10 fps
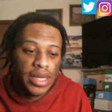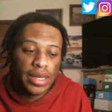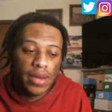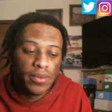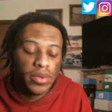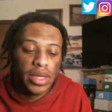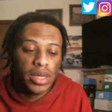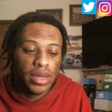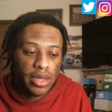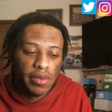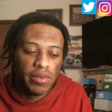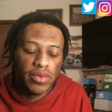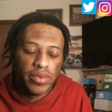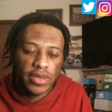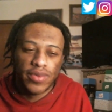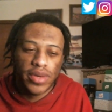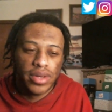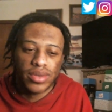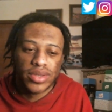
and I really love doing these videos.